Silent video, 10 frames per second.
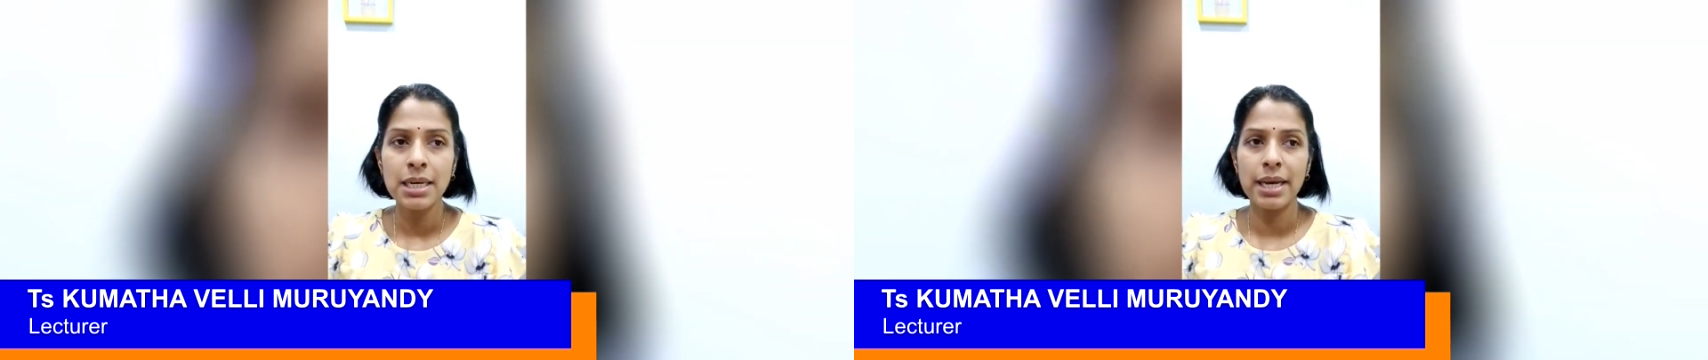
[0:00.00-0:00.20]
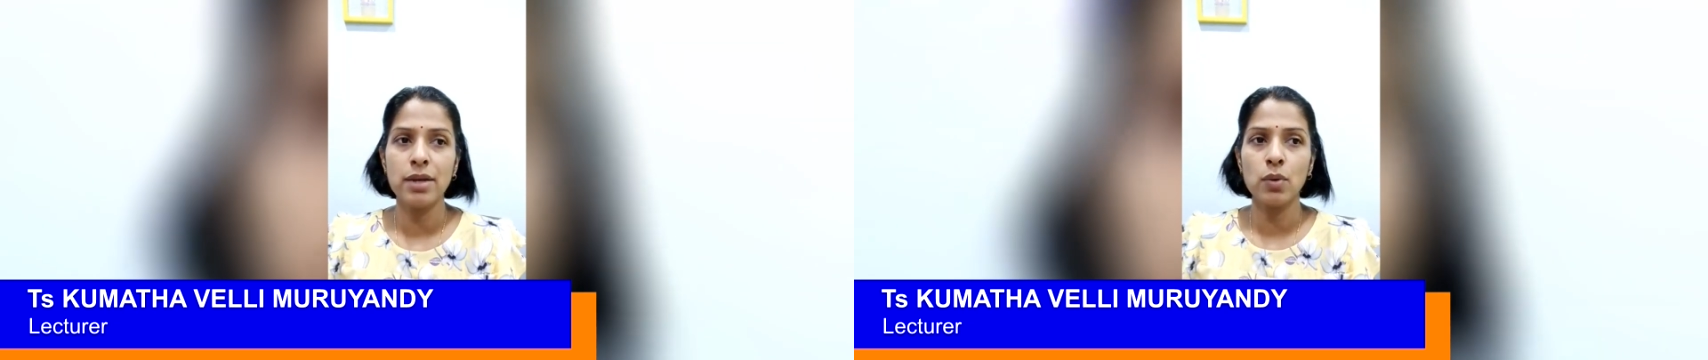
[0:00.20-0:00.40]

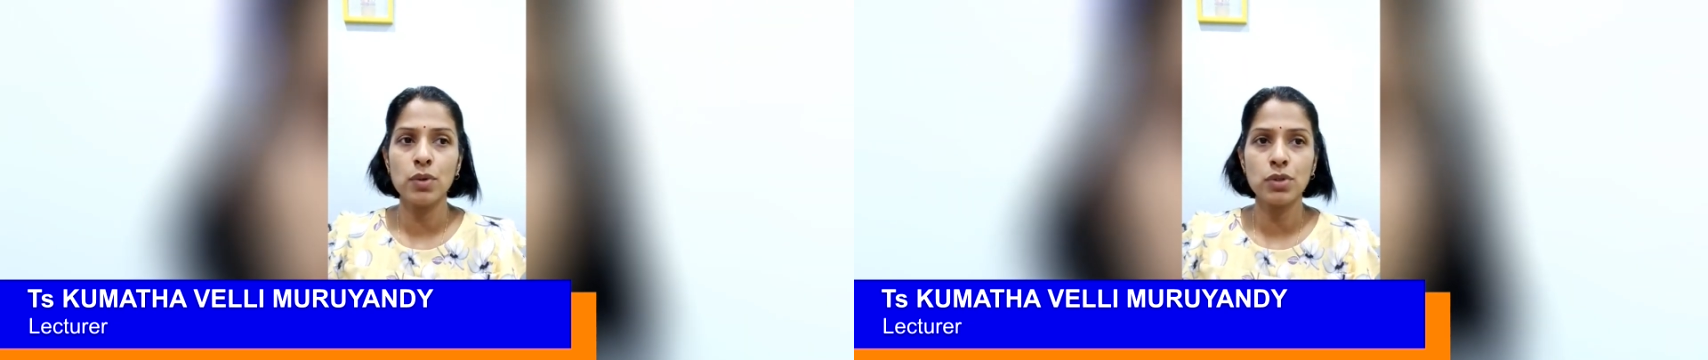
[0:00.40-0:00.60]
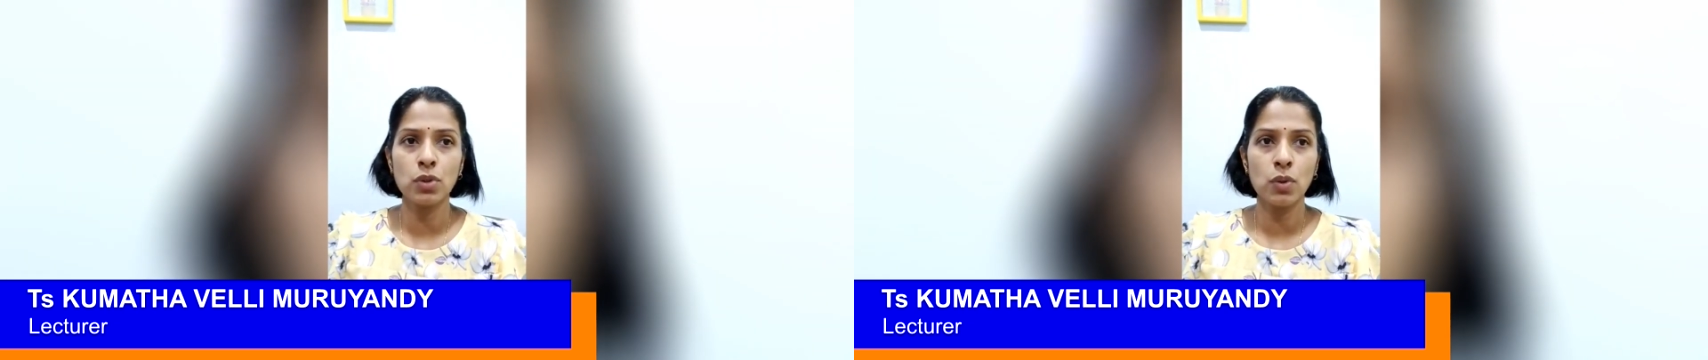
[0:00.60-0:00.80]
and
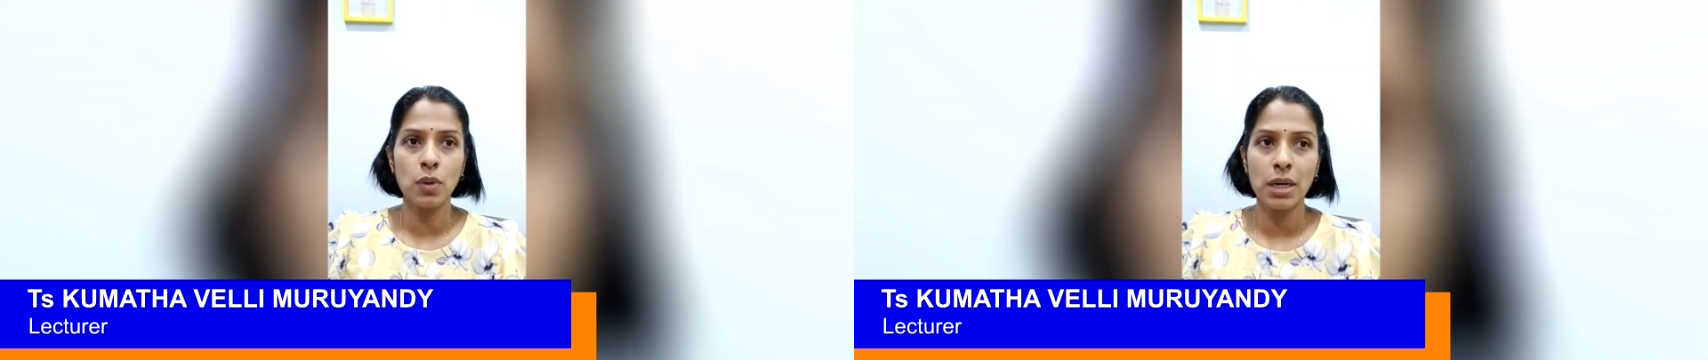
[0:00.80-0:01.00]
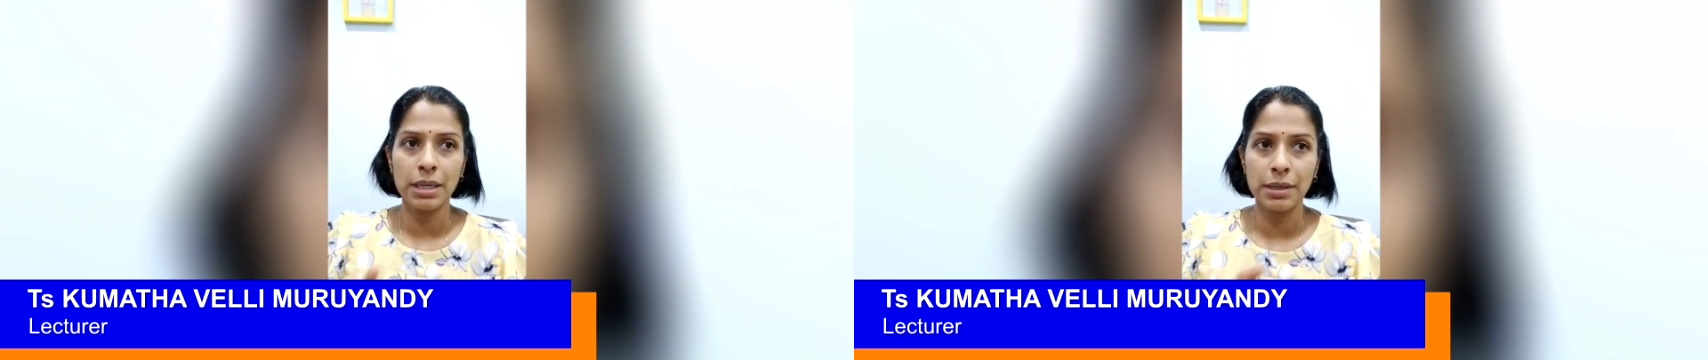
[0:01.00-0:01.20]

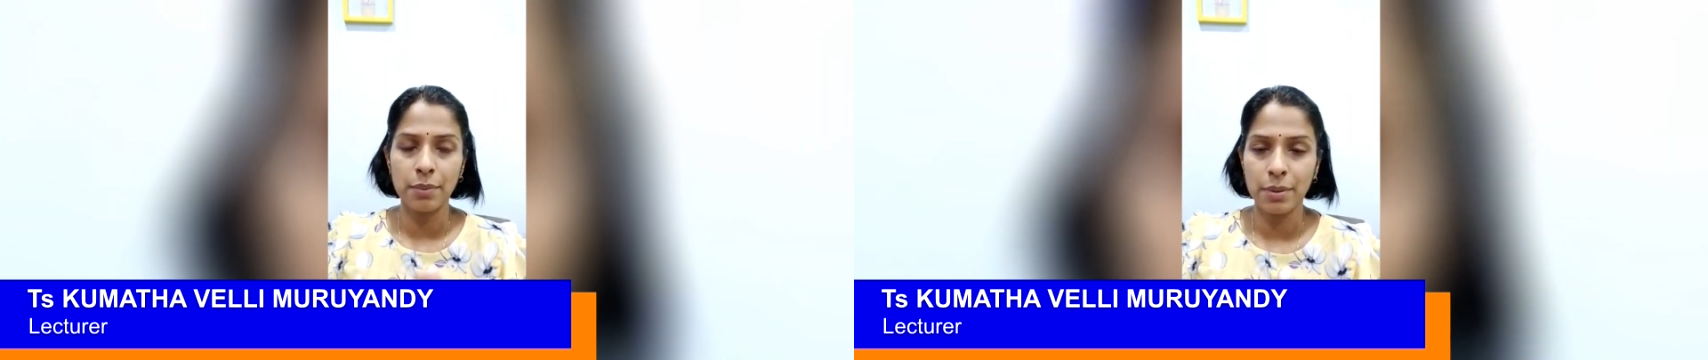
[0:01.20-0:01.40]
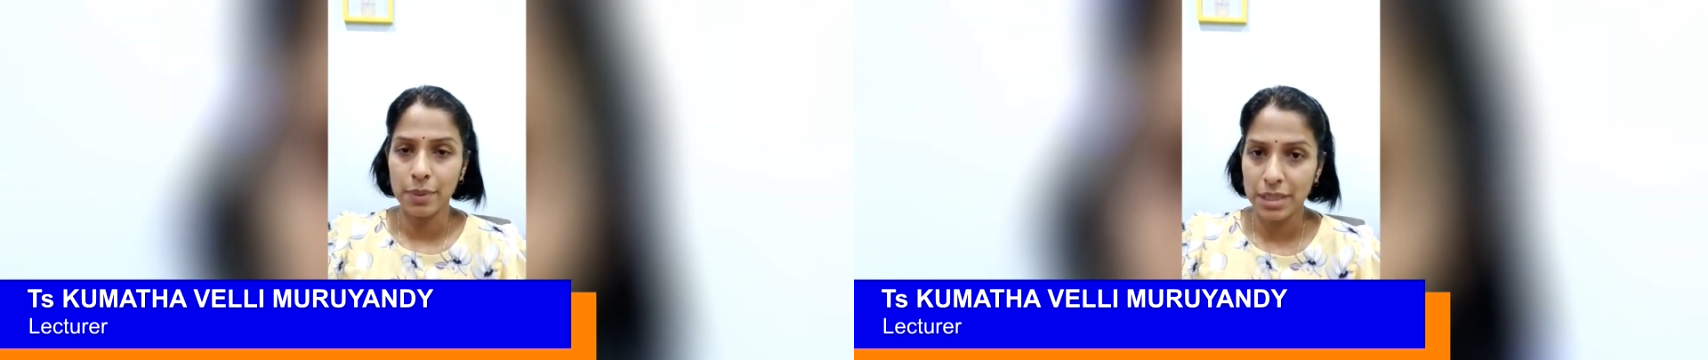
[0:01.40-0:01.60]
also
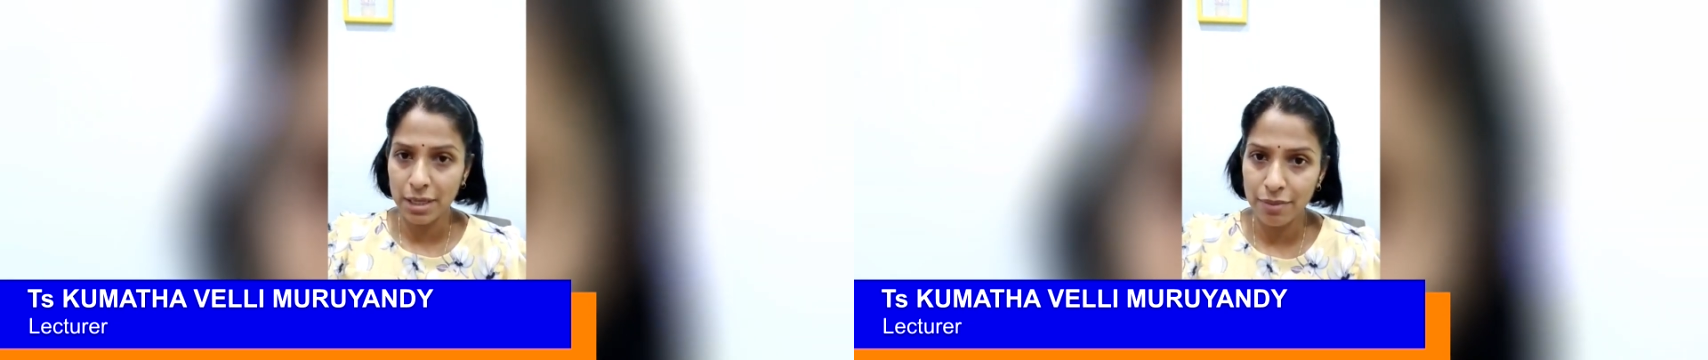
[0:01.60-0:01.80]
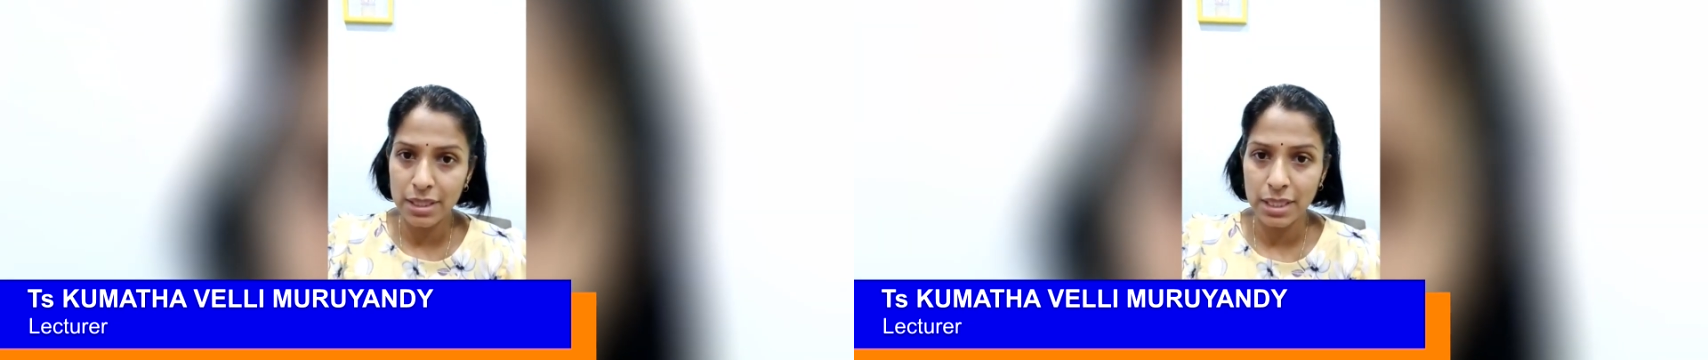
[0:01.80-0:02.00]
we were
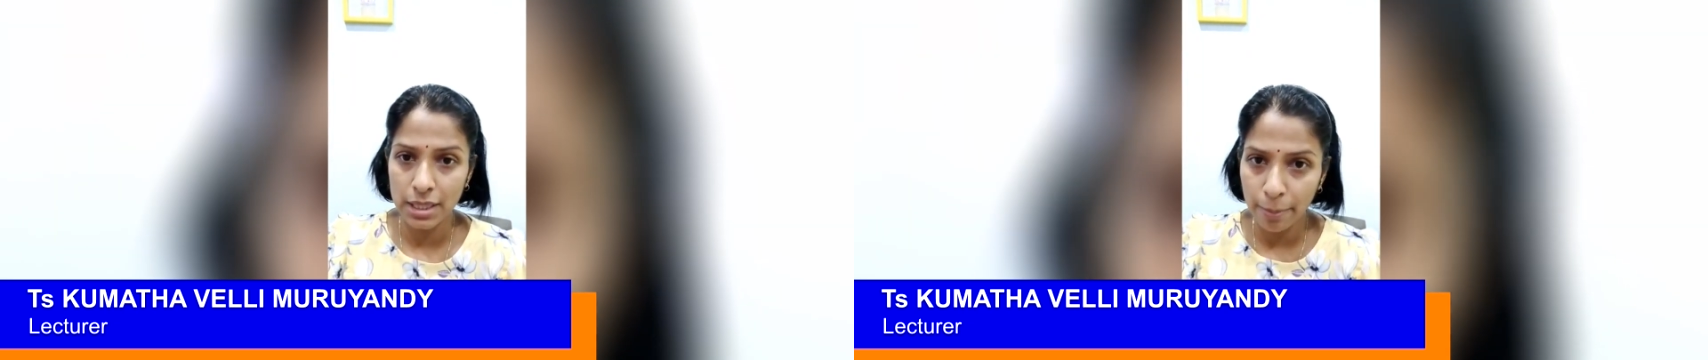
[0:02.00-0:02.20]
given a